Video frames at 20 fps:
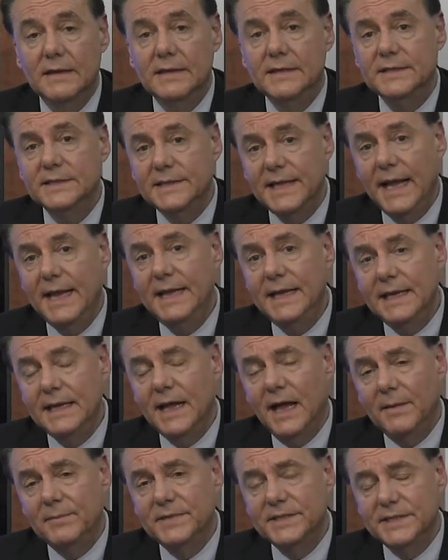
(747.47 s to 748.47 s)
standing in
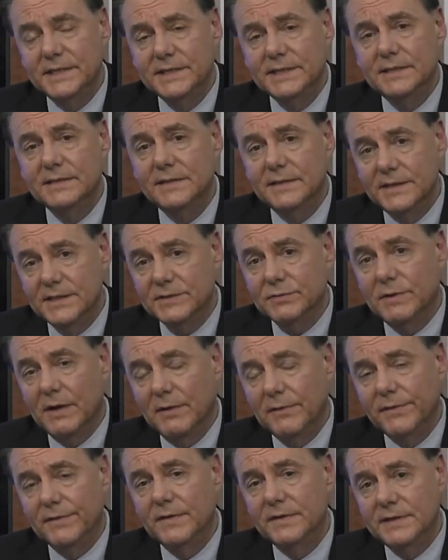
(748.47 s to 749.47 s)
opposition to this
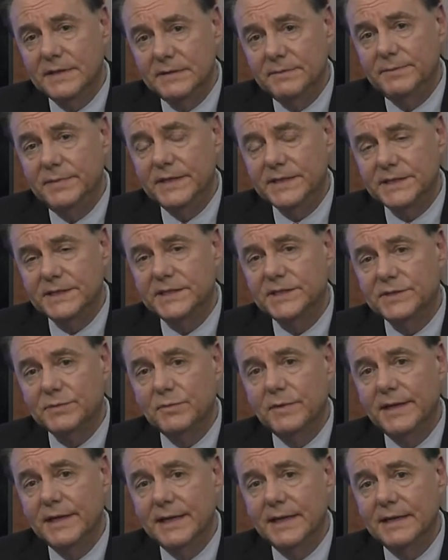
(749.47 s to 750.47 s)
well funded business
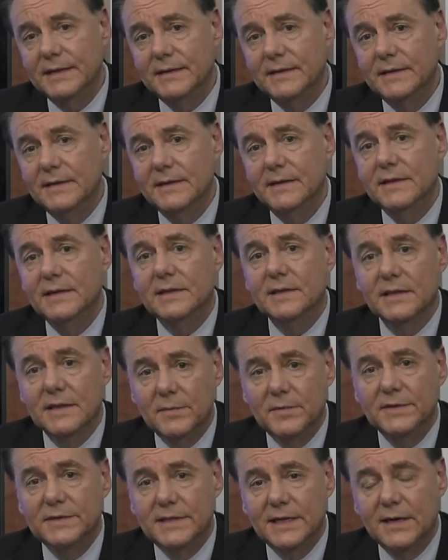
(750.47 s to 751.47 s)
wing,
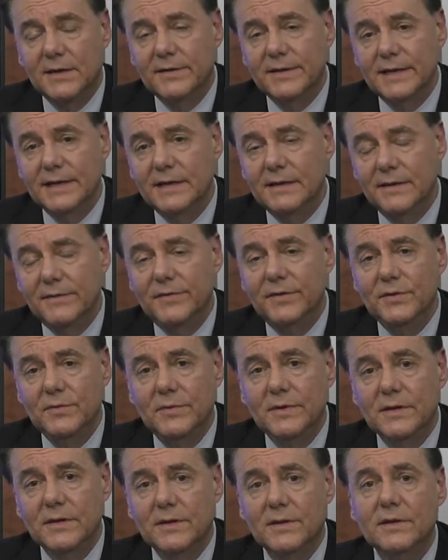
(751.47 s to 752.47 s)
libertarian, if you
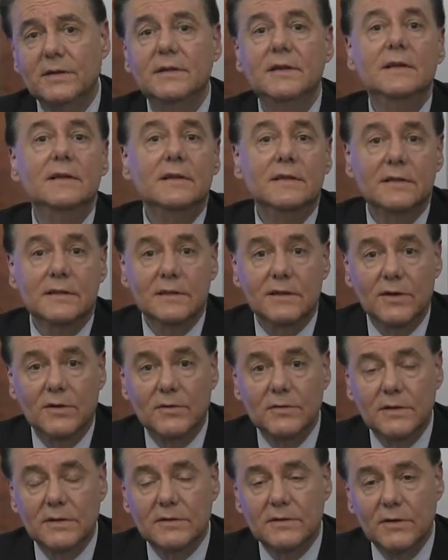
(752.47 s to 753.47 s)
will,
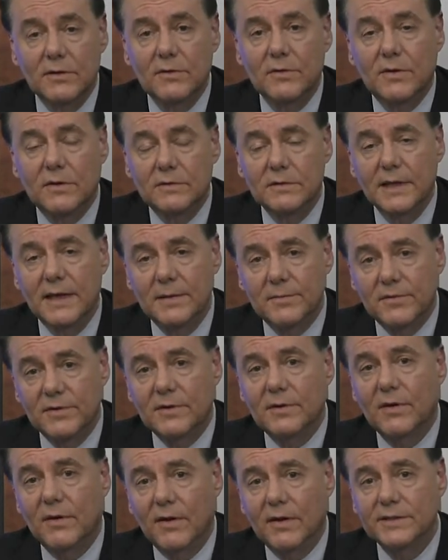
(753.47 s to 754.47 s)
low, low labor
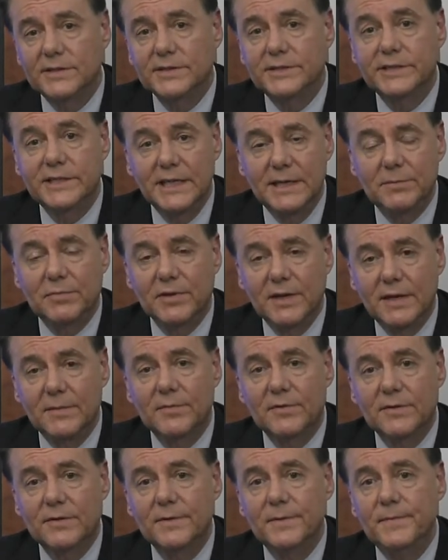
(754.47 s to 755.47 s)
costs, cheap
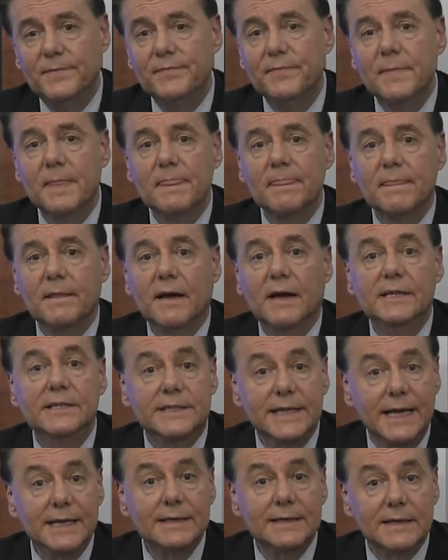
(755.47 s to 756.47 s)
labor
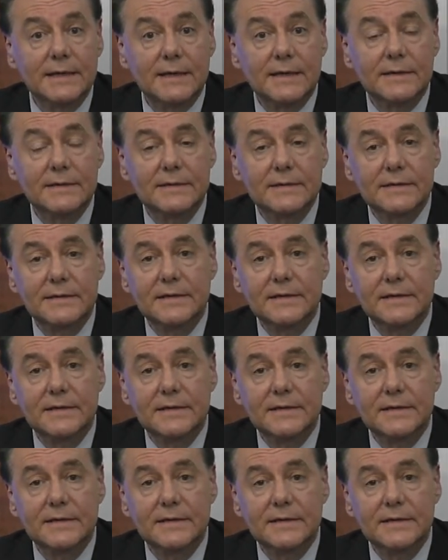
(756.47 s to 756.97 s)
agenda